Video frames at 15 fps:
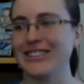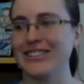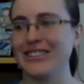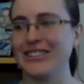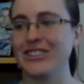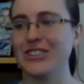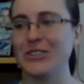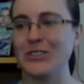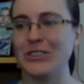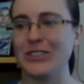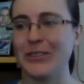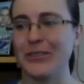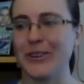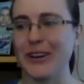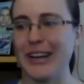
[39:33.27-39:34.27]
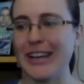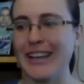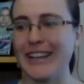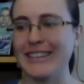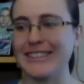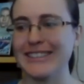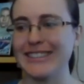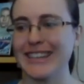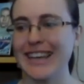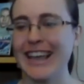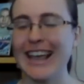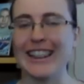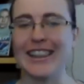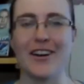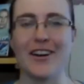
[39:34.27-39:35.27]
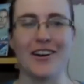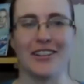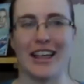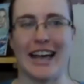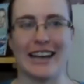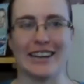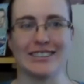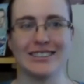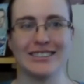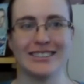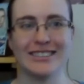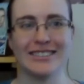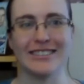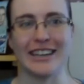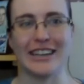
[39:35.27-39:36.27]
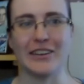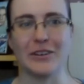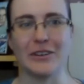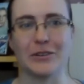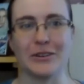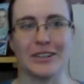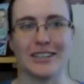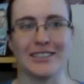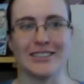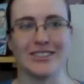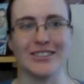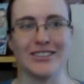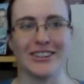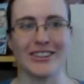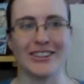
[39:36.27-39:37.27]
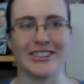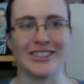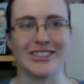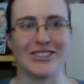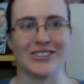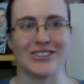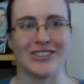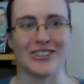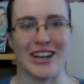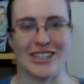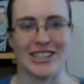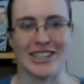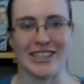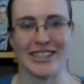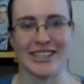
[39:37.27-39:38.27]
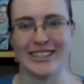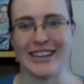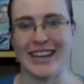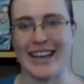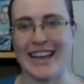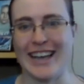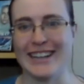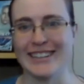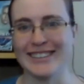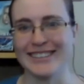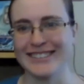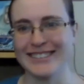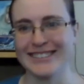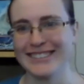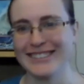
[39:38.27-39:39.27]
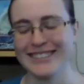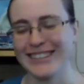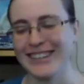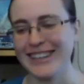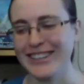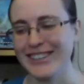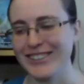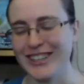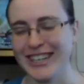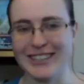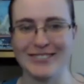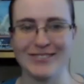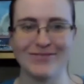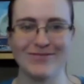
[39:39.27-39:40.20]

they're so different and they all act like according to their internal logic, and it is great.